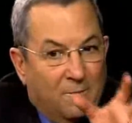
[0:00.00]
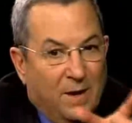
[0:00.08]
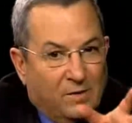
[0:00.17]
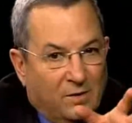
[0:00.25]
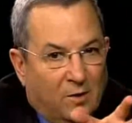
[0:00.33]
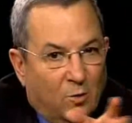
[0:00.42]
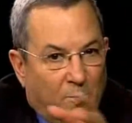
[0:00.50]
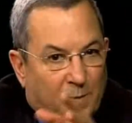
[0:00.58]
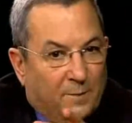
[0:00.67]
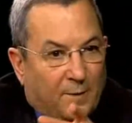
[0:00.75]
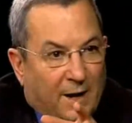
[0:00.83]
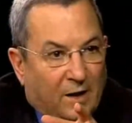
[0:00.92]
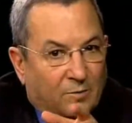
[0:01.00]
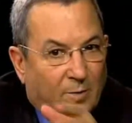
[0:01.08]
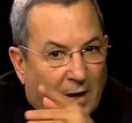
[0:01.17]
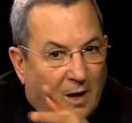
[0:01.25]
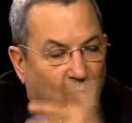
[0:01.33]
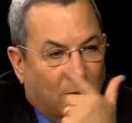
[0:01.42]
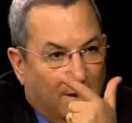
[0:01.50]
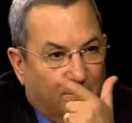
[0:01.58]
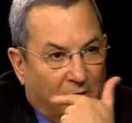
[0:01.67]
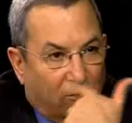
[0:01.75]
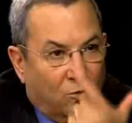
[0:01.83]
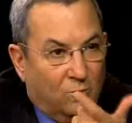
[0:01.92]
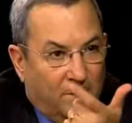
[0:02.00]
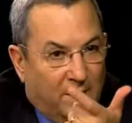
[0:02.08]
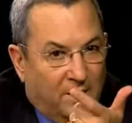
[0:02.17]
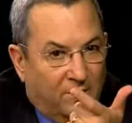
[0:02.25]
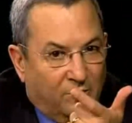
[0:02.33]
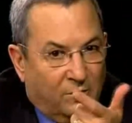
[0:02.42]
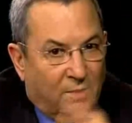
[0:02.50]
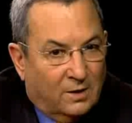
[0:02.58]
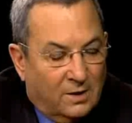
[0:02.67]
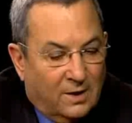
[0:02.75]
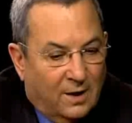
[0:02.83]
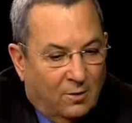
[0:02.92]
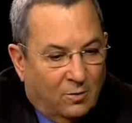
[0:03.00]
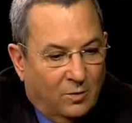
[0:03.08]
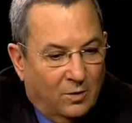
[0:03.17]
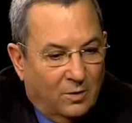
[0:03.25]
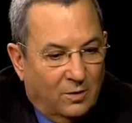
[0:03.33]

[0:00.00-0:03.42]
Basically, when people ask me, how comes that you believe that now